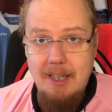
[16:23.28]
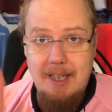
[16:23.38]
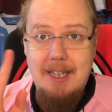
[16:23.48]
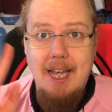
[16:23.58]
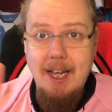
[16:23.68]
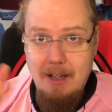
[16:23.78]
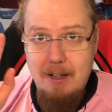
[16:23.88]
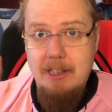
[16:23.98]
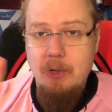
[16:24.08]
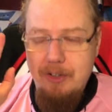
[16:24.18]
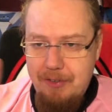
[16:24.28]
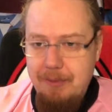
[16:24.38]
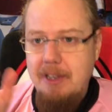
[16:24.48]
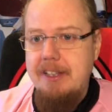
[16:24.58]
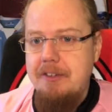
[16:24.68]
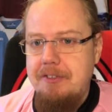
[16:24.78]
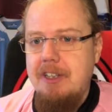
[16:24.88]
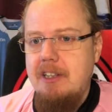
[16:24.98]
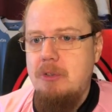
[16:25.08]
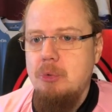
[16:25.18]
there UEFA will
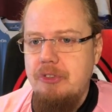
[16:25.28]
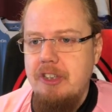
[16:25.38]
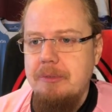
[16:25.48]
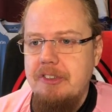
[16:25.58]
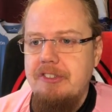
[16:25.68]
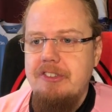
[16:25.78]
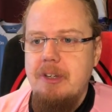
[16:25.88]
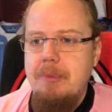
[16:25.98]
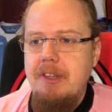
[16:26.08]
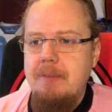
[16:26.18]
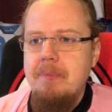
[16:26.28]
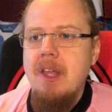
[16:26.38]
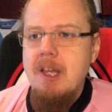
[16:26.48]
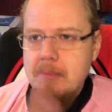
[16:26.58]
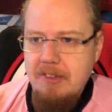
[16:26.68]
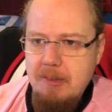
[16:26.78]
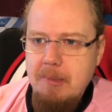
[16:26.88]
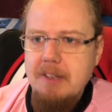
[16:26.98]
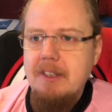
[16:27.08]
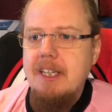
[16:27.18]
definitely do some, some, something. But
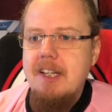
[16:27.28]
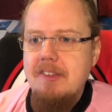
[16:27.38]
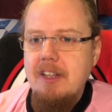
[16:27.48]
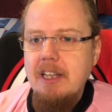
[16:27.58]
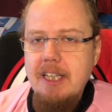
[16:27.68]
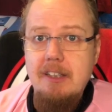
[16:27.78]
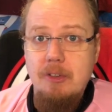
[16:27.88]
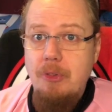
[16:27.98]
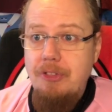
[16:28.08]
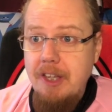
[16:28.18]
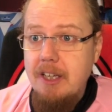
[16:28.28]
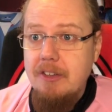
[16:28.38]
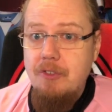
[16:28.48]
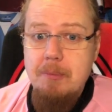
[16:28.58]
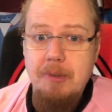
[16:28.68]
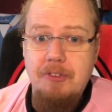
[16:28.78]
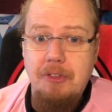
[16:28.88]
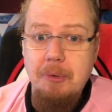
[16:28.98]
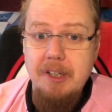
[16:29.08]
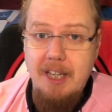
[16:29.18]
Samatta gets the lead. You think Antwerp is
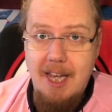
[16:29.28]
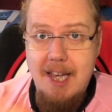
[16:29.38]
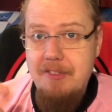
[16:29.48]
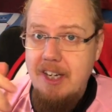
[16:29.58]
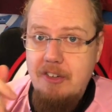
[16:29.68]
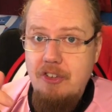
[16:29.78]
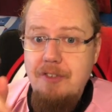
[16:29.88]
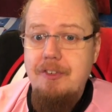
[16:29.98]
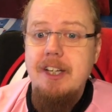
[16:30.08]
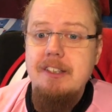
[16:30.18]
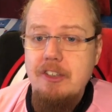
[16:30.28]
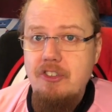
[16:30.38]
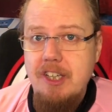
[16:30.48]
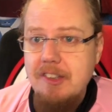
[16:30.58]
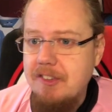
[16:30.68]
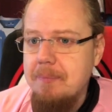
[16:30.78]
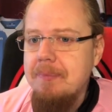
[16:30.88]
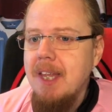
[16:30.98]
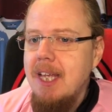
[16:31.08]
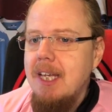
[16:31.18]
through and they have actually a fighting chance.
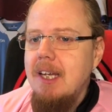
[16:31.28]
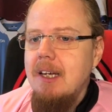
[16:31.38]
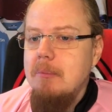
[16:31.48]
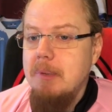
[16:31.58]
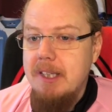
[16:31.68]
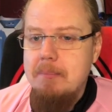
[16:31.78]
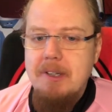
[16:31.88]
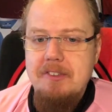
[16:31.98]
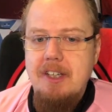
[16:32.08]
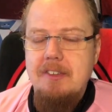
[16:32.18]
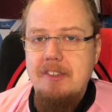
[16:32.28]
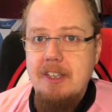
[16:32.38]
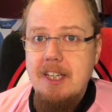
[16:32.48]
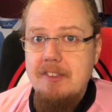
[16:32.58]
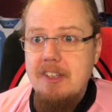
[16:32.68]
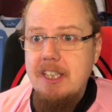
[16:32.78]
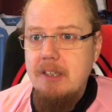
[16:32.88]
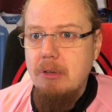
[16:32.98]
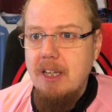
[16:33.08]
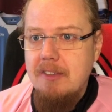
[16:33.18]
But then Paciencia gets an
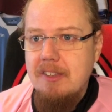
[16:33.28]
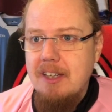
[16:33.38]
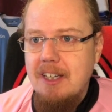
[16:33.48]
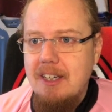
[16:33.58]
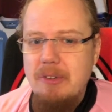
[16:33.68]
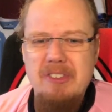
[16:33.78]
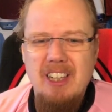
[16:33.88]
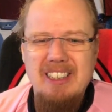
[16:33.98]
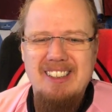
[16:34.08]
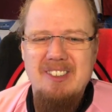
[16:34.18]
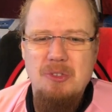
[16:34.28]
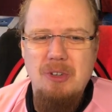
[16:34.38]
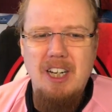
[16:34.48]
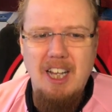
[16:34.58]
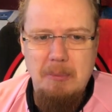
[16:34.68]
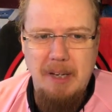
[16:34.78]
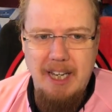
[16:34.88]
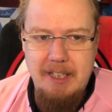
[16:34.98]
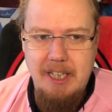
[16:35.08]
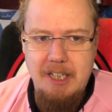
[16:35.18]
equalizer, a result that doesn't really help
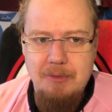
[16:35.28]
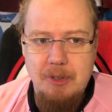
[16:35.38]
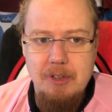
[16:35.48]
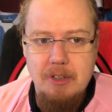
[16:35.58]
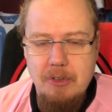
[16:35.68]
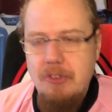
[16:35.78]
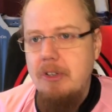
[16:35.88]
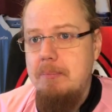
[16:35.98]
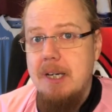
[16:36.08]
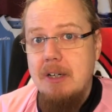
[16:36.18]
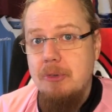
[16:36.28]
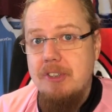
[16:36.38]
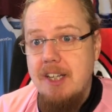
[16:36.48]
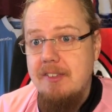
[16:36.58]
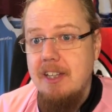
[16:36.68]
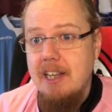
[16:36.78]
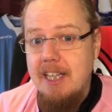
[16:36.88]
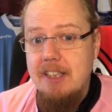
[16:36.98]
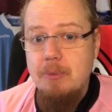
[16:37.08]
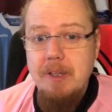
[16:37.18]
any, anyone because Olympiacos gets a
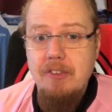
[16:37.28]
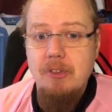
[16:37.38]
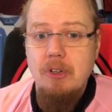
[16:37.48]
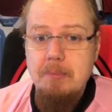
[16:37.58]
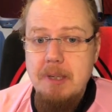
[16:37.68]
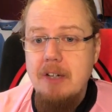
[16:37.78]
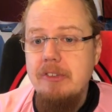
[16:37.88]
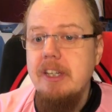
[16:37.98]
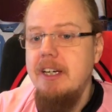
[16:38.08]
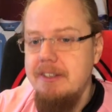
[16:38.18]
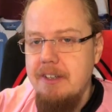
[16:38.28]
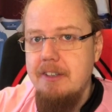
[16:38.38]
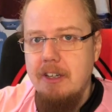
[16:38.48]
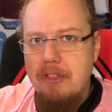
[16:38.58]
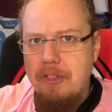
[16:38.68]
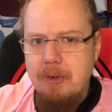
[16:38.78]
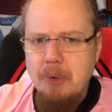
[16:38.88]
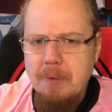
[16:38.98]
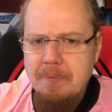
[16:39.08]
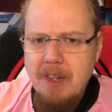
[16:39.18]
late win. So Olympiacos and Eintracht are
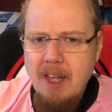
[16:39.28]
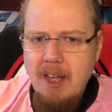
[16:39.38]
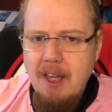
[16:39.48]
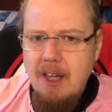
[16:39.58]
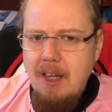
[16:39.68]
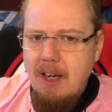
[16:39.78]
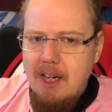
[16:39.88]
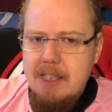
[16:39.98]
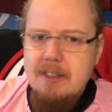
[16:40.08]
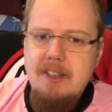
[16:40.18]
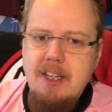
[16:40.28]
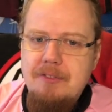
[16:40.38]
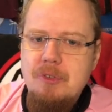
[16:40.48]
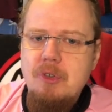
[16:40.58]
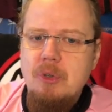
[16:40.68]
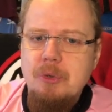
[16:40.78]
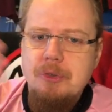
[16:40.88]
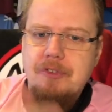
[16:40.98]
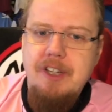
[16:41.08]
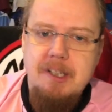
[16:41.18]
through. Eintracht have to go
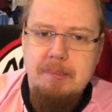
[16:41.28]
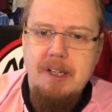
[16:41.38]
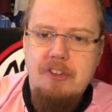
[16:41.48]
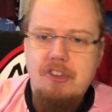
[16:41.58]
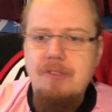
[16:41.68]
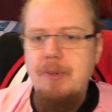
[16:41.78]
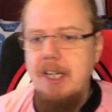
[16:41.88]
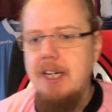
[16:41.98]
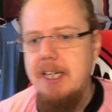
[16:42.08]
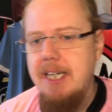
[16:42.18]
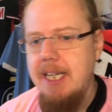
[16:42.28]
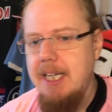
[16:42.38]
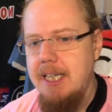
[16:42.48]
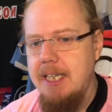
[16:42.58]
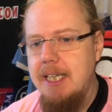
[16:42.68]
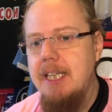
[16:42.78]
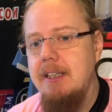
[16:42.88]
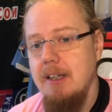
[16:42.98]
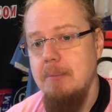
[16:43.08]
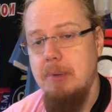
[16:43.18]
to Fenerbahce where they need
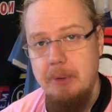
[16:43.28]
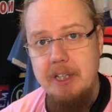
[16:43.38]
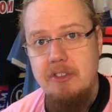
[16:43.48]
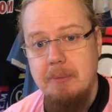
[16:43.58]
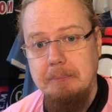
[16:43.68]
a point